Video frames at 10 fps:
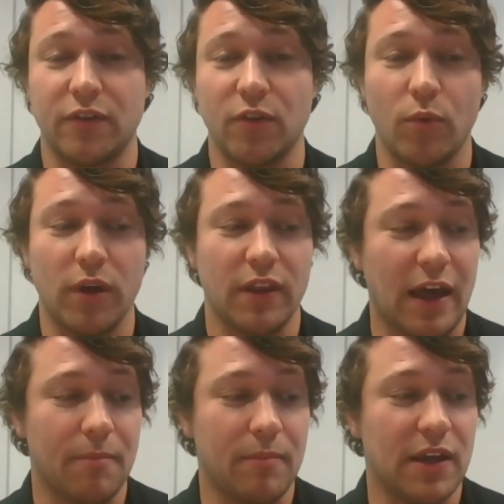And so what
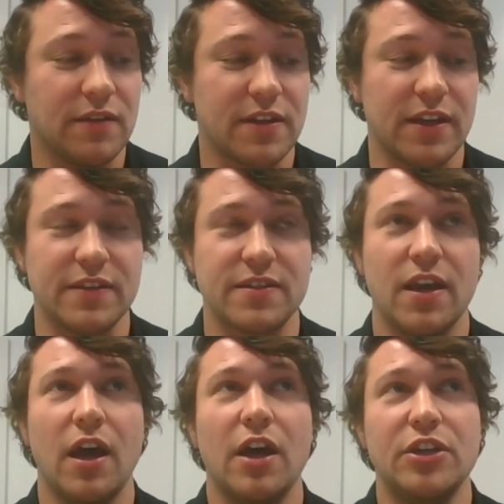that means is
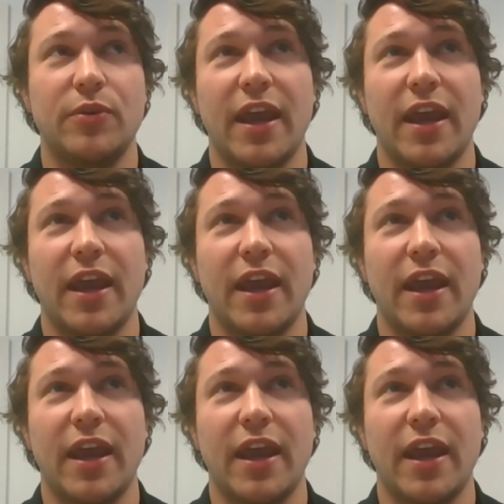you